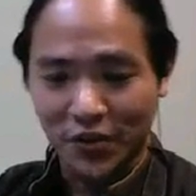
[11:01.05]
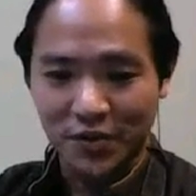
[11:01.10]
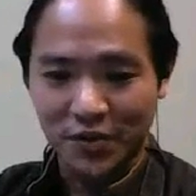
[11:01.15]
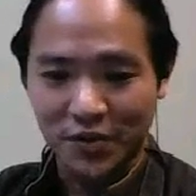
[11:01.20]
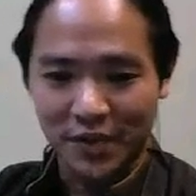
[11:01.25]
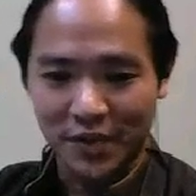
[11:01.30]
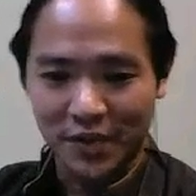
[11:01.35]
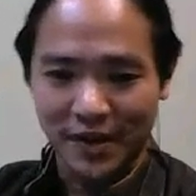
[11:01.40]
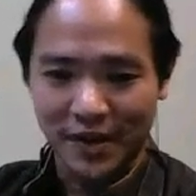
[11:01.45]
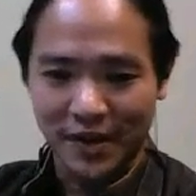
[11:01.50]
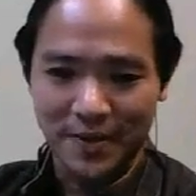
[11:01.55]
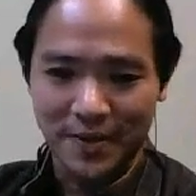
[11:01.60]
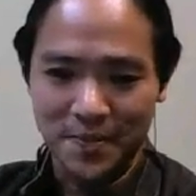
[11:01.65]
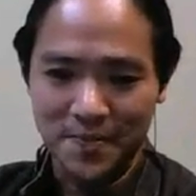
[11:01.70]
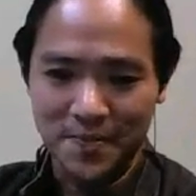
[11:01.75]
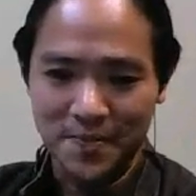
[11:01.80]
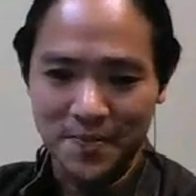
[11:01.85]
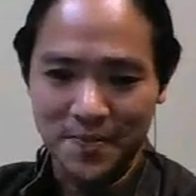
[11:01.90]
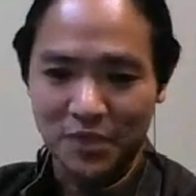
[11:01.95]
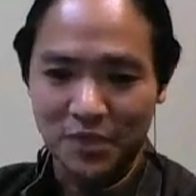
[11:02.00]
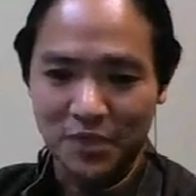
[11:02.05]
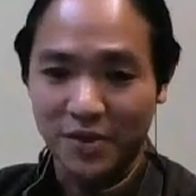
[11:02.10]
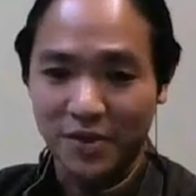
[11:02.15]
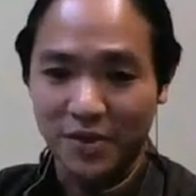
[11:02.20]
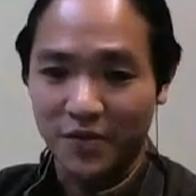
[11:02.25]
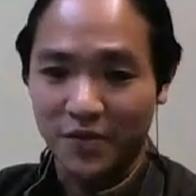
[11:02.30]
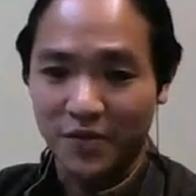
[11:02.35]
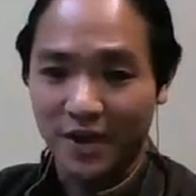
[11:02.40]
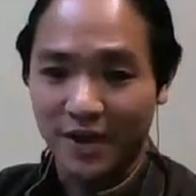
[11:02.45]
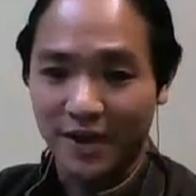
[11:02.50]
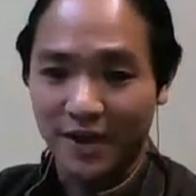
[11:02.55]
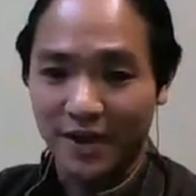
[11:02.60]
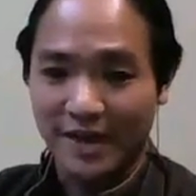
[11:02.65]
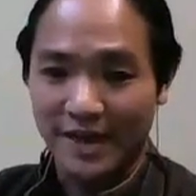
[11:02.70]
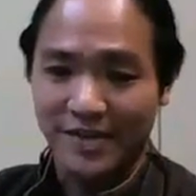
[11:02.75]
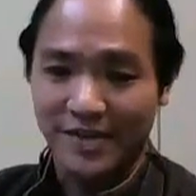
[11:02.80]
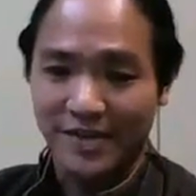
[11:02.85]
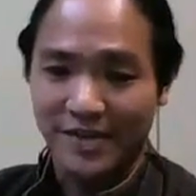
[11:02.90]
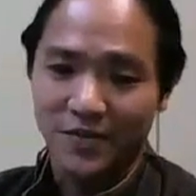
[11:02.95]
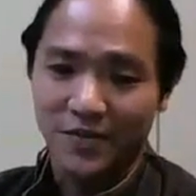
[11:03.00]
and but specifically
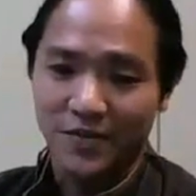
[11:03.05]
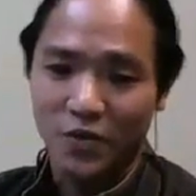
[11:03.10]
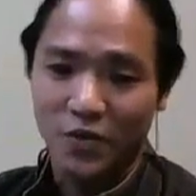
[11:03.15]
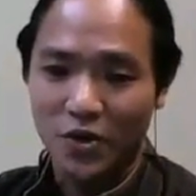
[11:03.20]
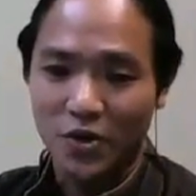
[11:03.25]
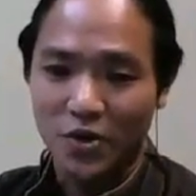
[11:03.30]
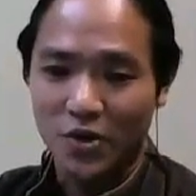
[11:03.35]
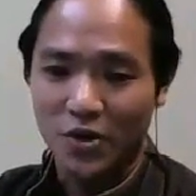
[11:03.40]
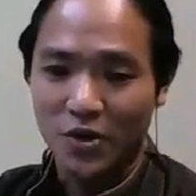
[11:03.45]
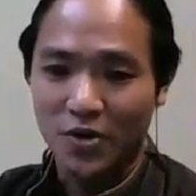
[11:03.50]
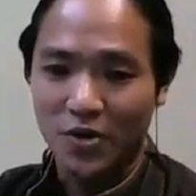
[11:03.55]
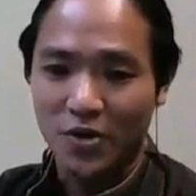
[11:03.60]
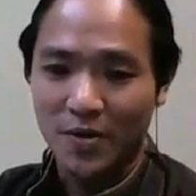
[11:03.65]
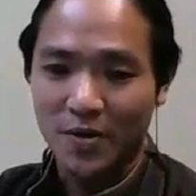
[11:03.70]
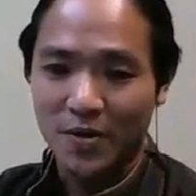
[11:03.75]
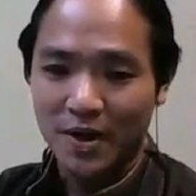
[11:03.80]
it's for